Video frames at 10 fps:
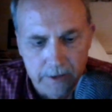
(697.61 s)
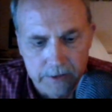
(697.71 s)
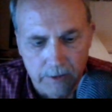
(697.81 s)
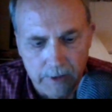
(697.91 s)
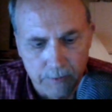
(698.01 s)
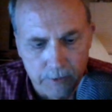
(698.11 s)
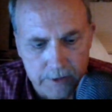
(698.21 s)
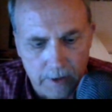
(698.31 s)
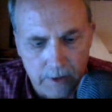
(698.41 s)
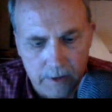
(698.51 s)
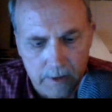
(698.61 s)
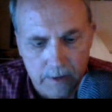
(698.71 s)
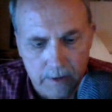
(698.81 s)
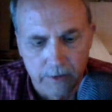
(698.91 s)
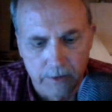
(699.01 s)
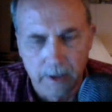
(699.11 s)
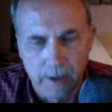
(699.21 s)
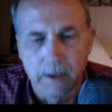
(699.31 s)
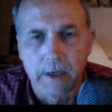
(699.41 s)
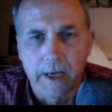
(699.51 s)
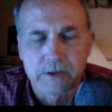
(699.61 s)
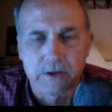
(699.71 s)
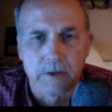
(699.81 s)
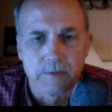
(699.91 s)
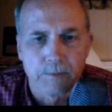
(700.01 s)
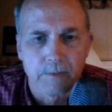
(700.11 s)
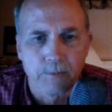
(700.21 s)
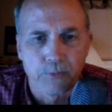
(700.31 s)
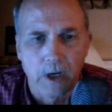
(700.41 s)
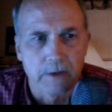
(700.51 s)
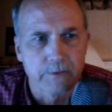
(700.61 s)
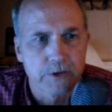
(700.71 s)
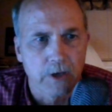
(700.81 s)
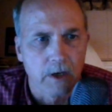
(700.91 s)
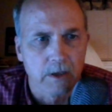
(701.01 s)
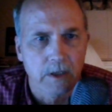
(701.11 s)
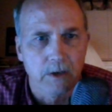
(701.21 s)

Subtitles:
So that was a good thing. Actually, I'm proud of Charlie.